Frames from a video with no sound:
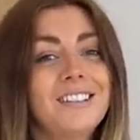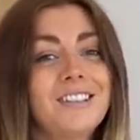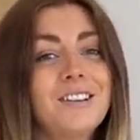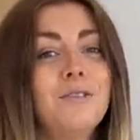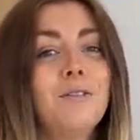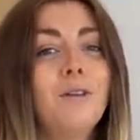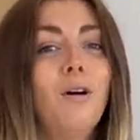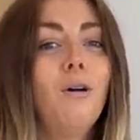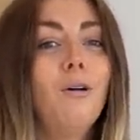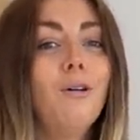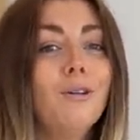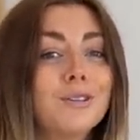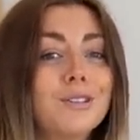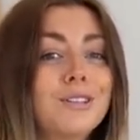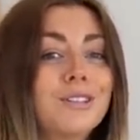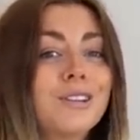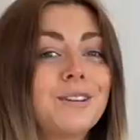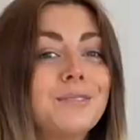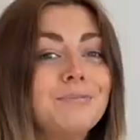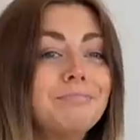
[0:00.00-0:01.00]
to
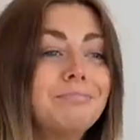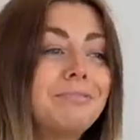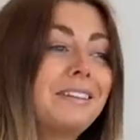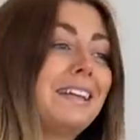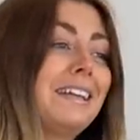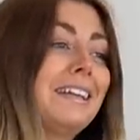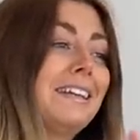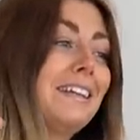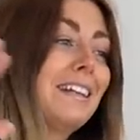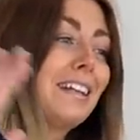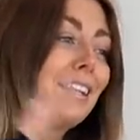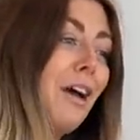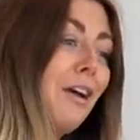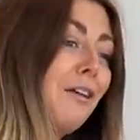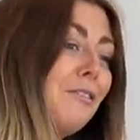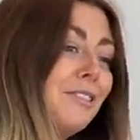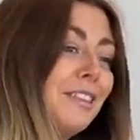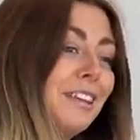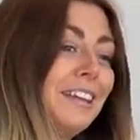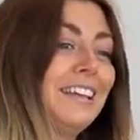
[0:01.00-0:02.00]
autumn
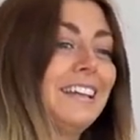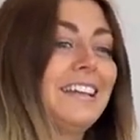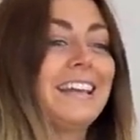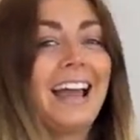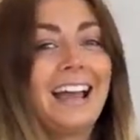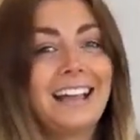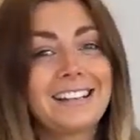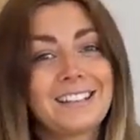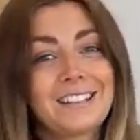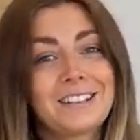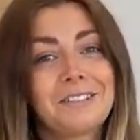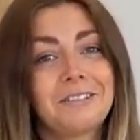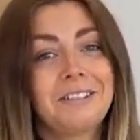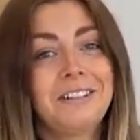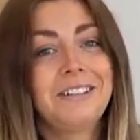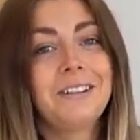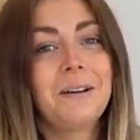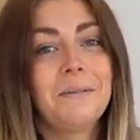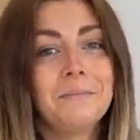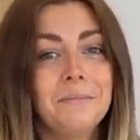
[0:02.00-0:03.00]
clothing
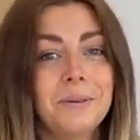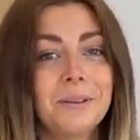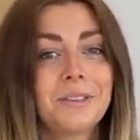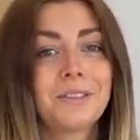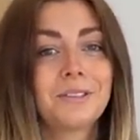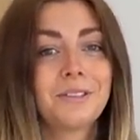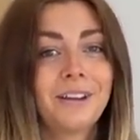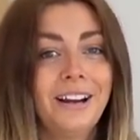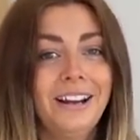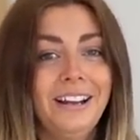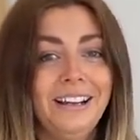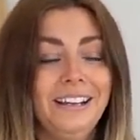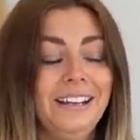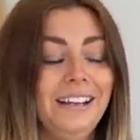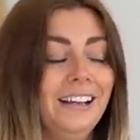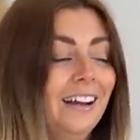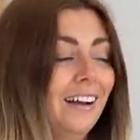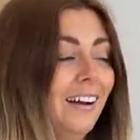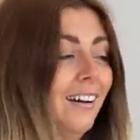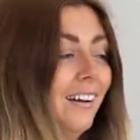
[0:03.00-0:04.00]
category number
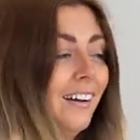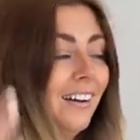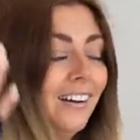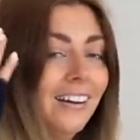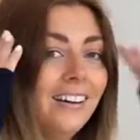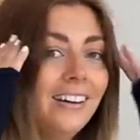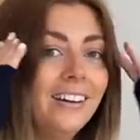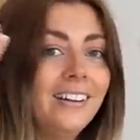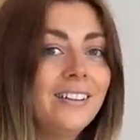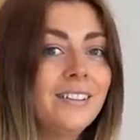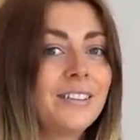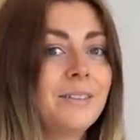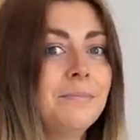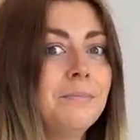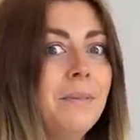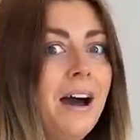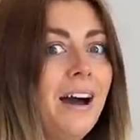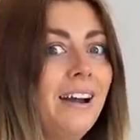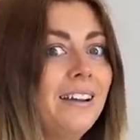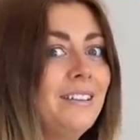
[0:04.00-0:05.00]
three. Oh, the
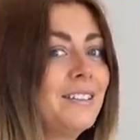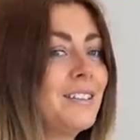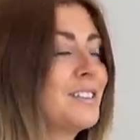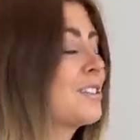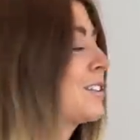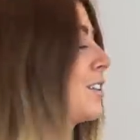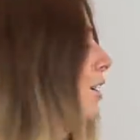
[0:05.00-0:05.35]
mind has